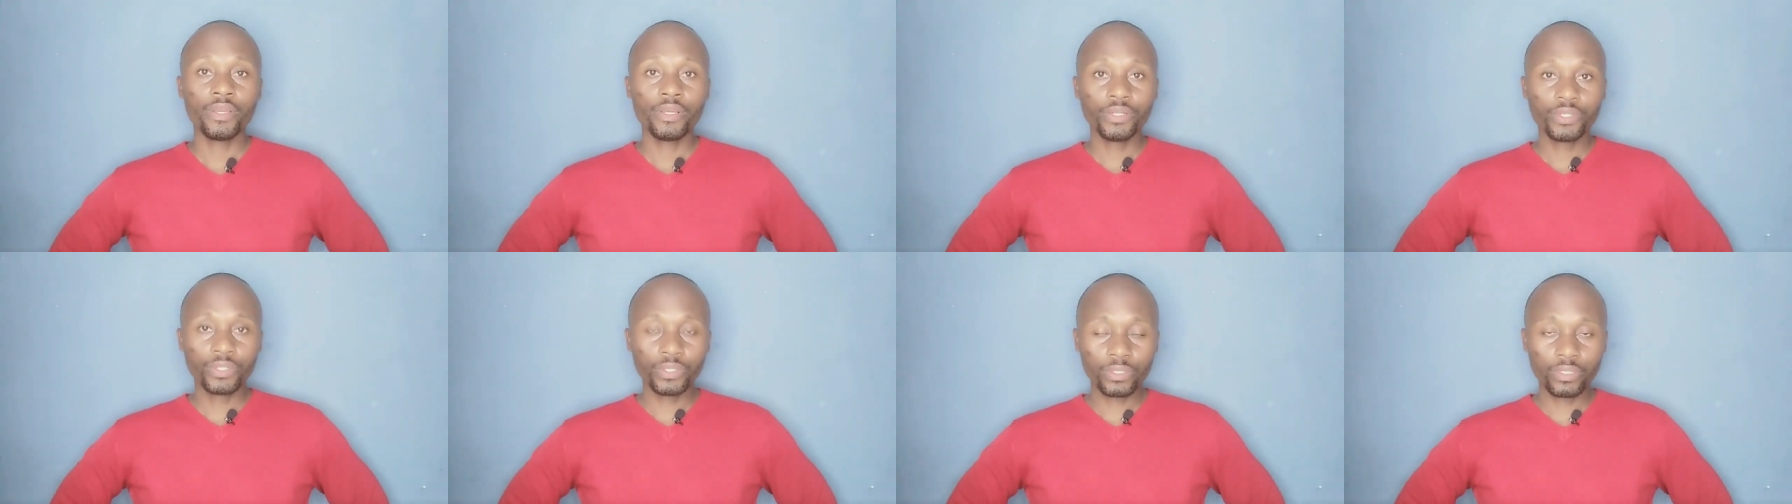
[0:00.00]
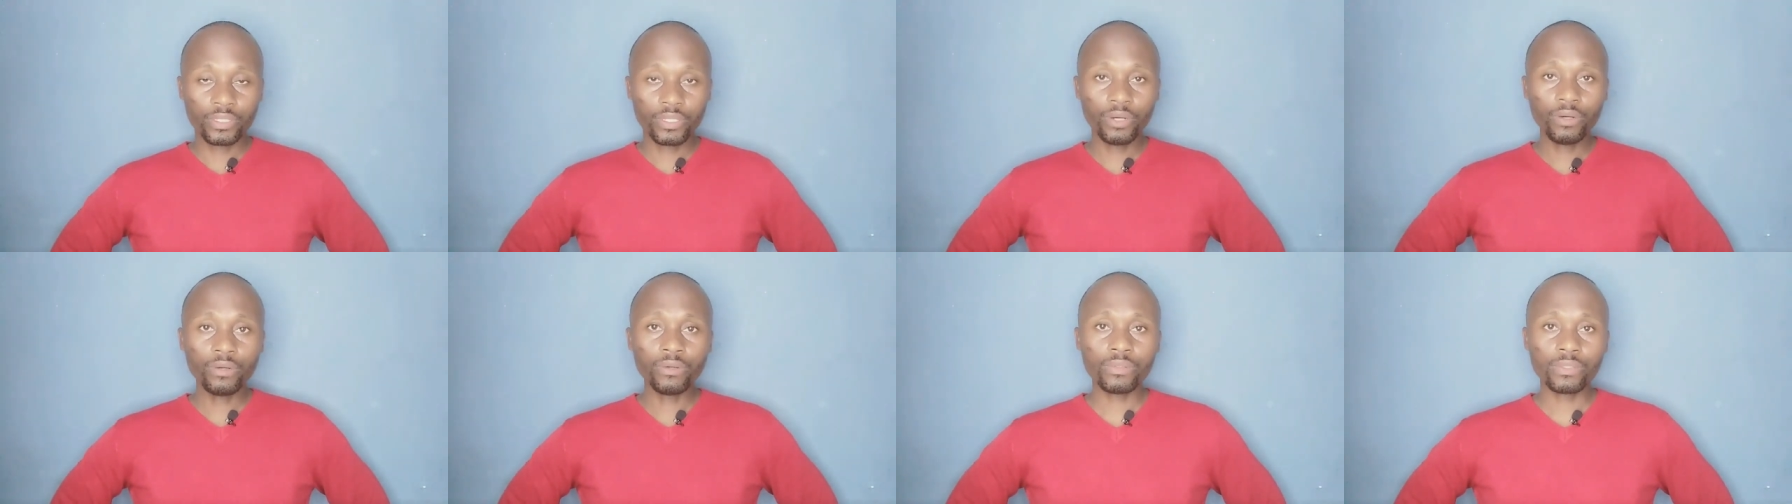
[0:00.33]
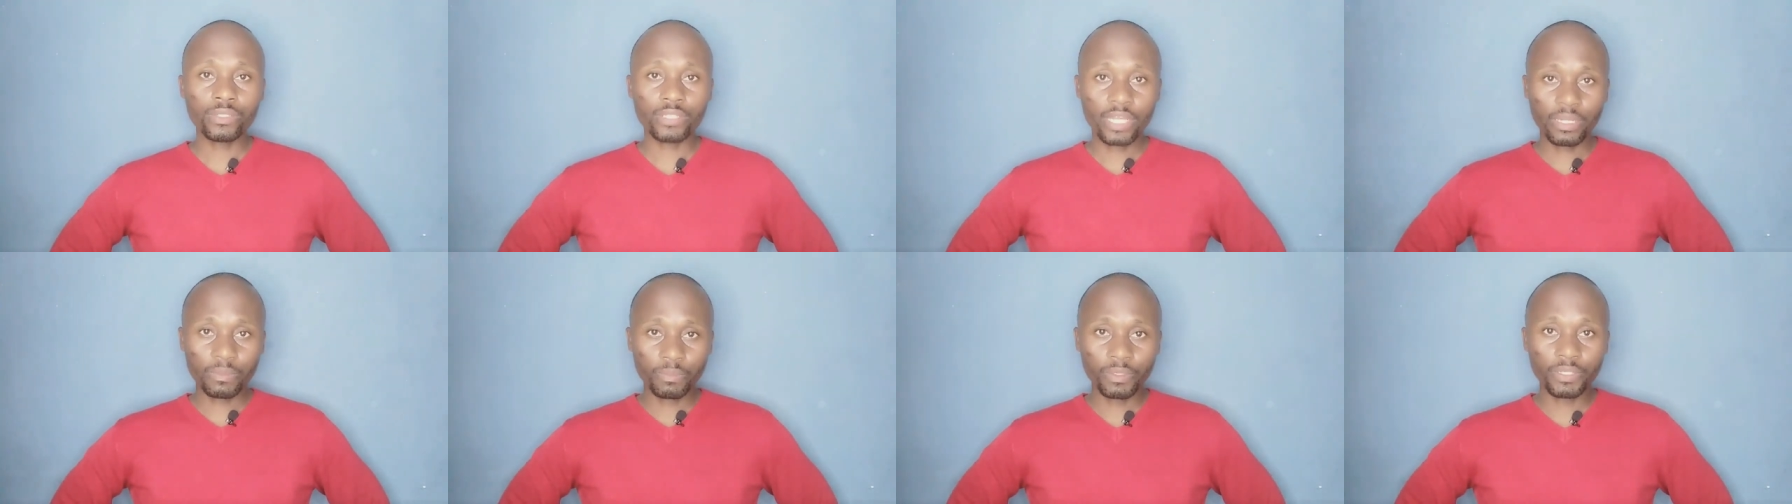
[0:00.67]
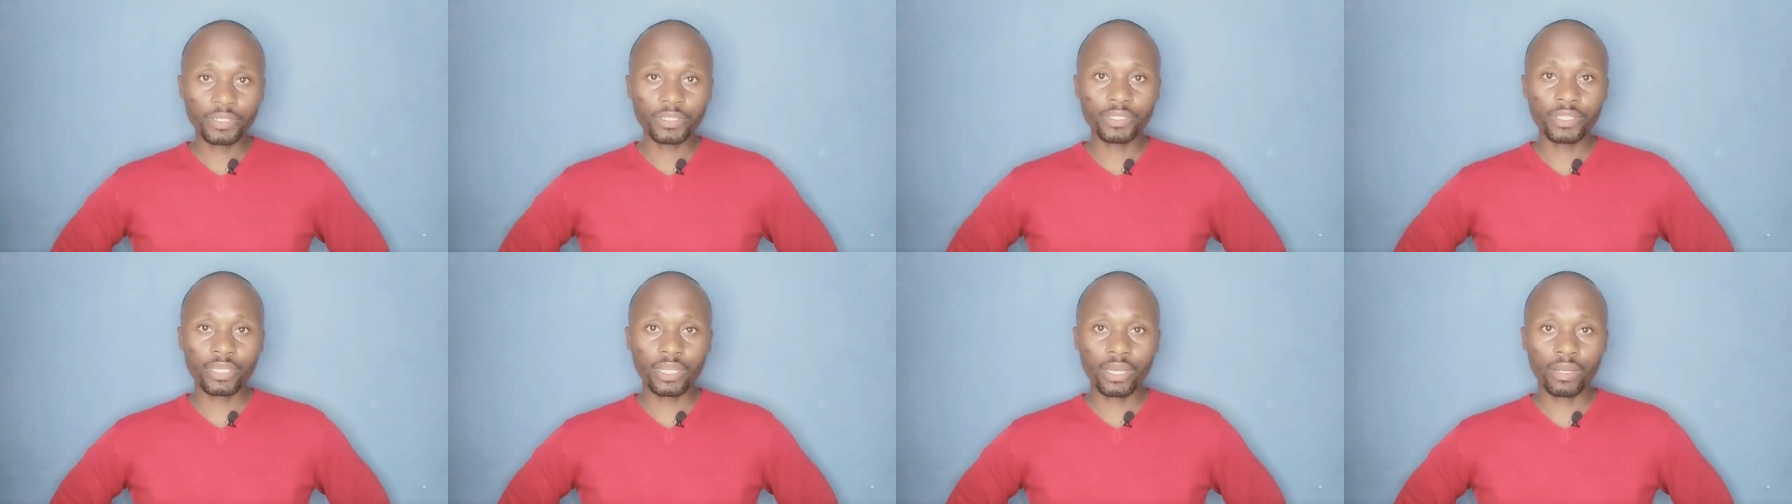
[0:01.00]
To those that will
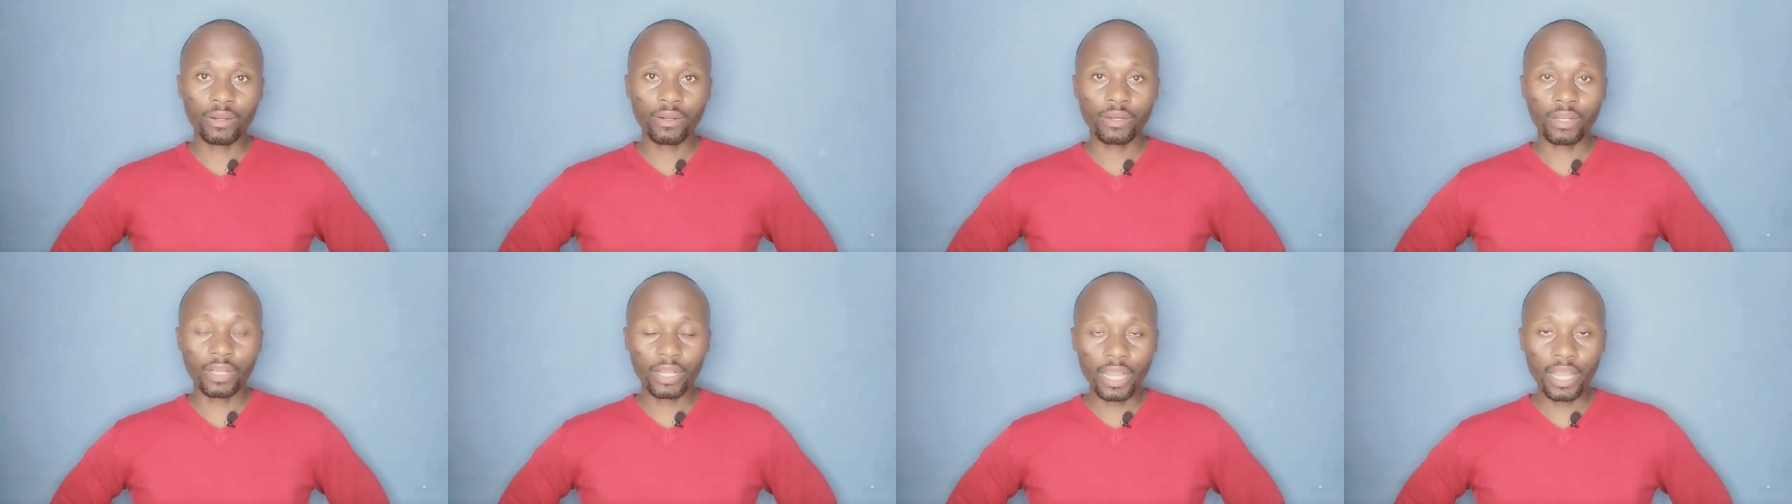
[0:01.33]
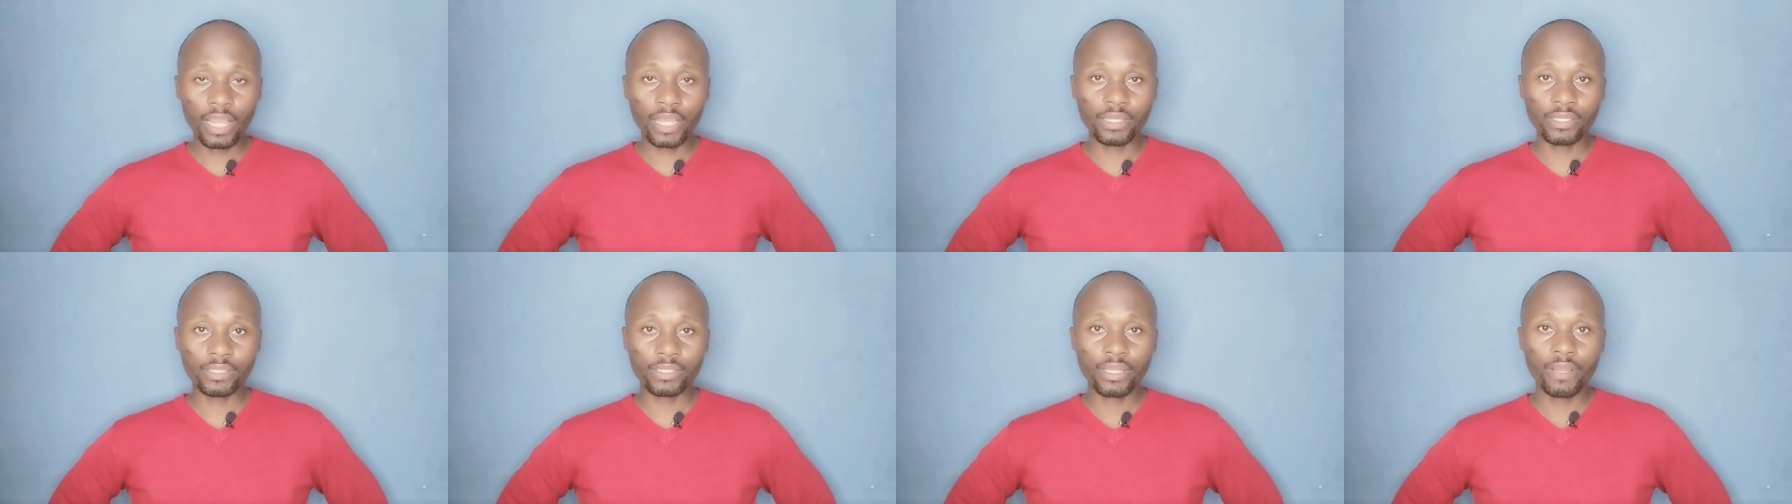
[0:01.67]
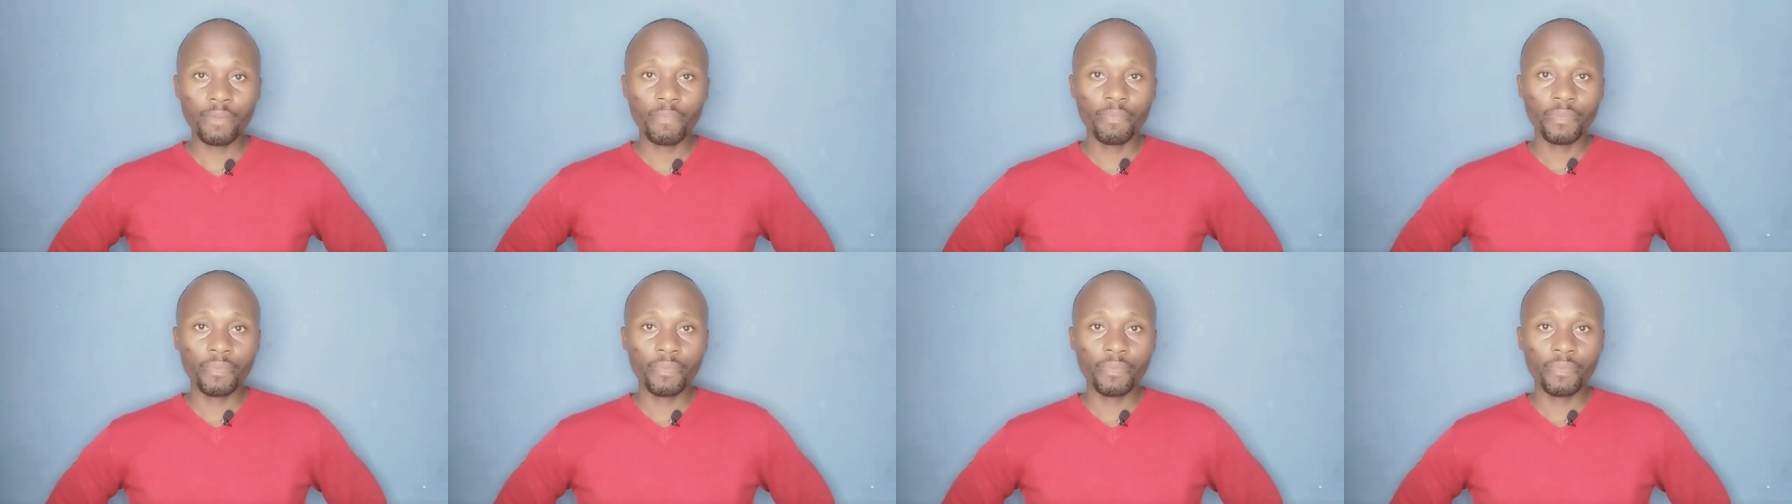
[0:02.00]
stick around, guys,